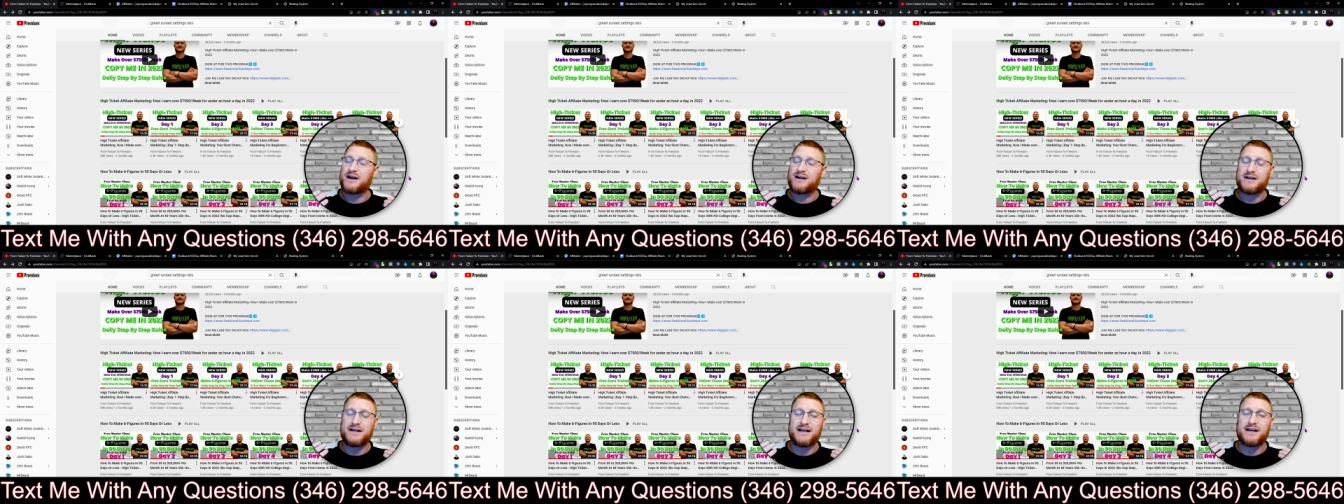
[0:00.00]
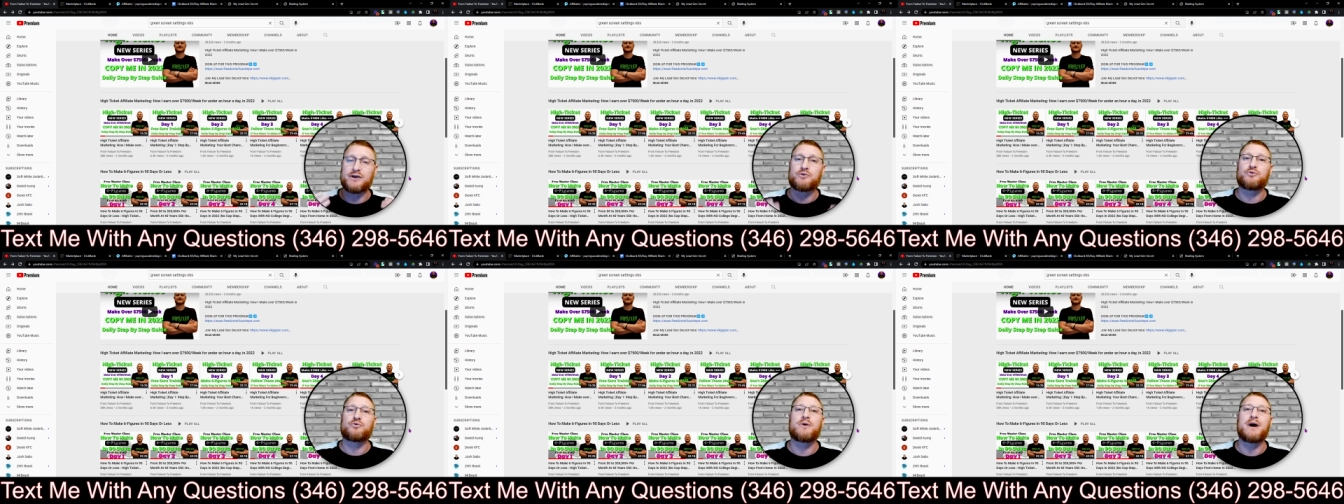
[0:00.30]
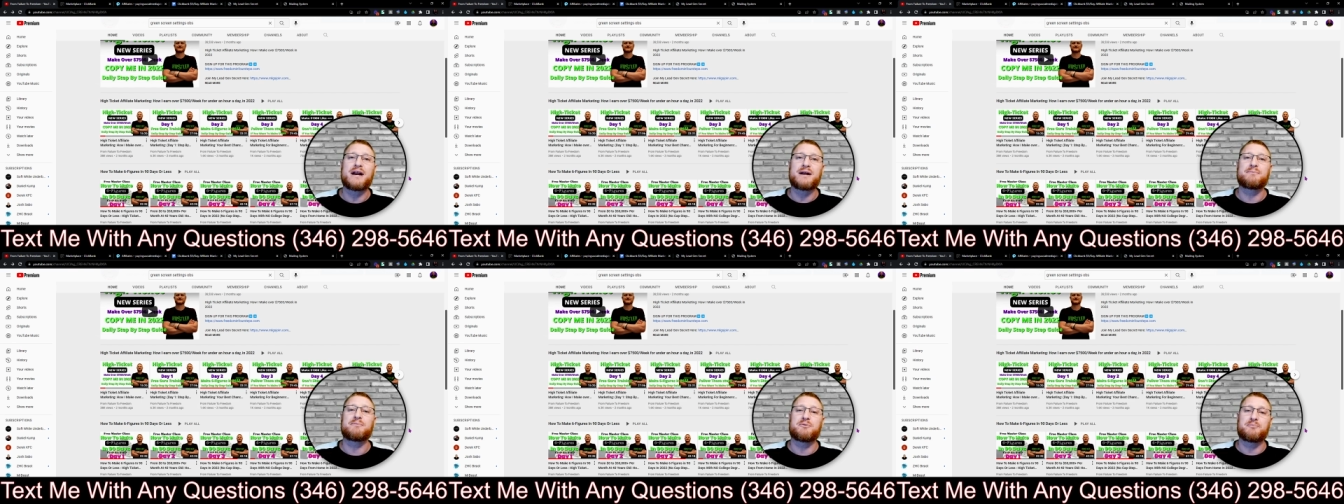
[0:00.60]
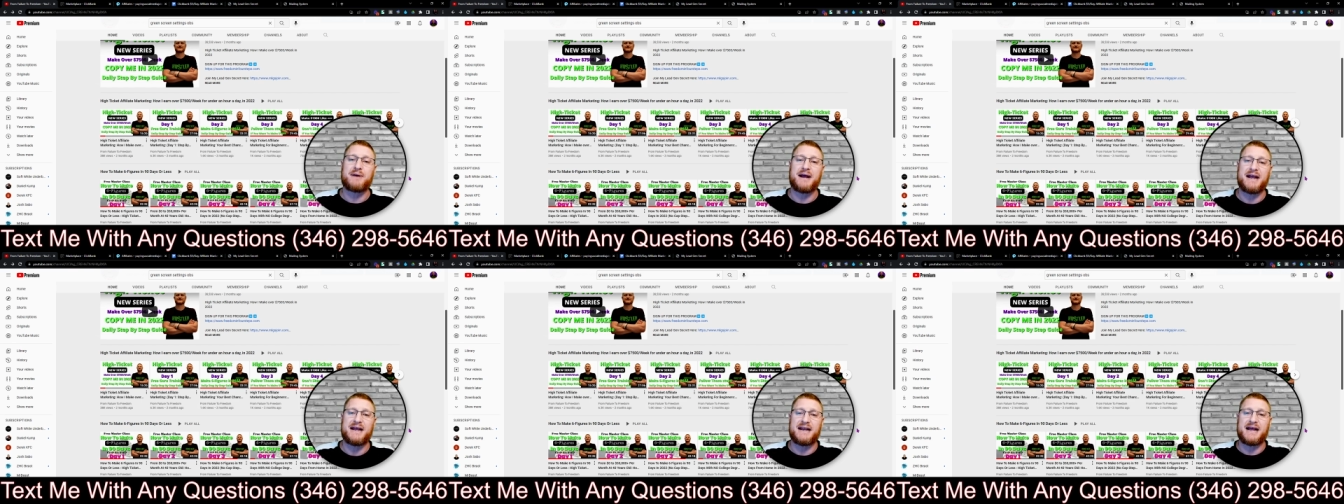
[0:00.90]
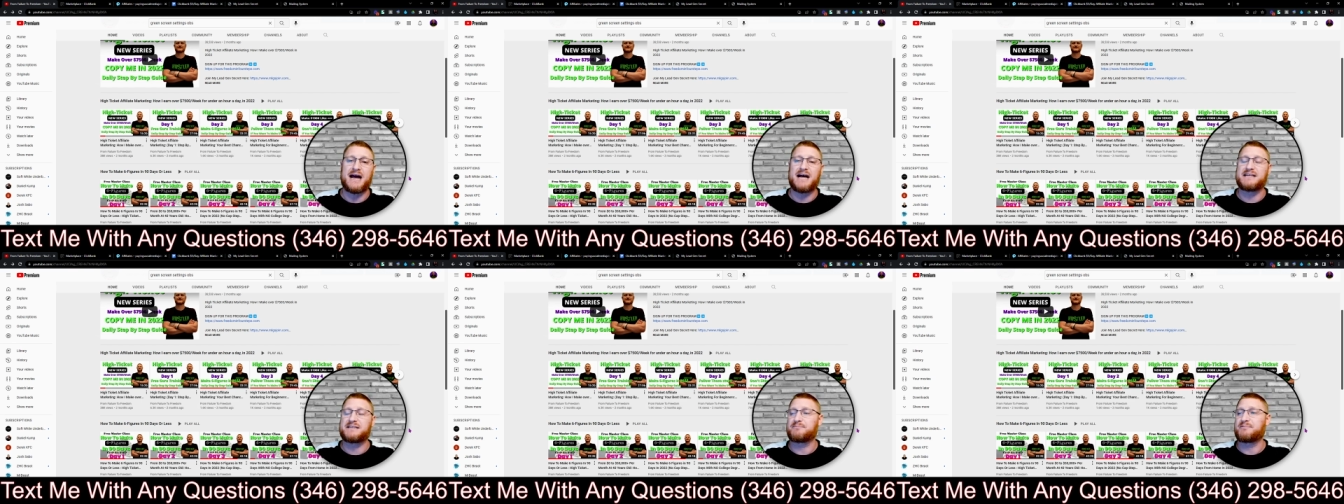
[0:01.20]
incredible paid
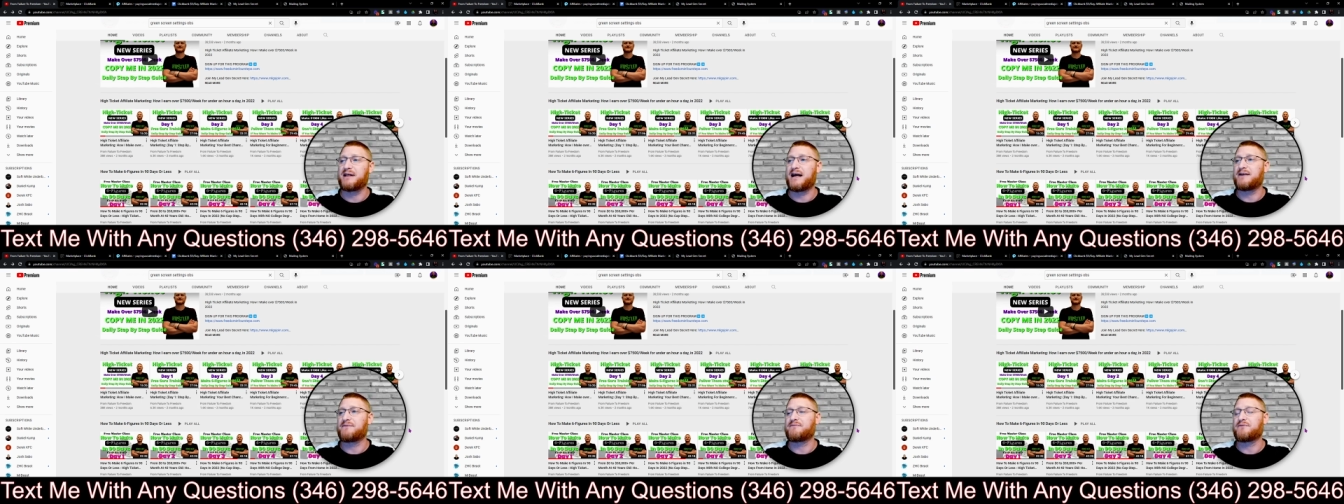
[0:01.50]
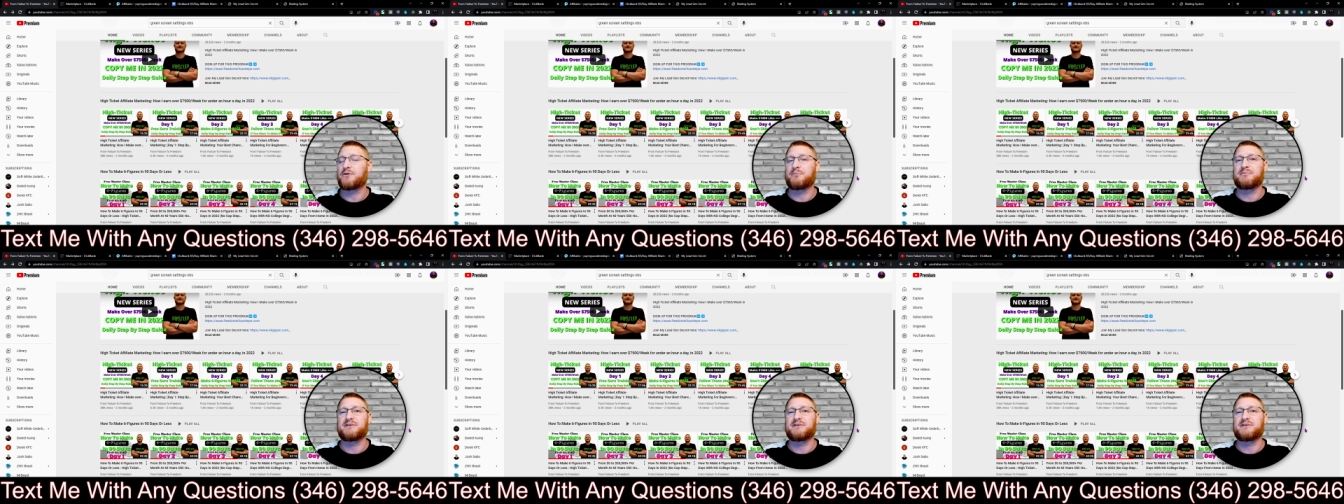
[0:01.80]
ads platform.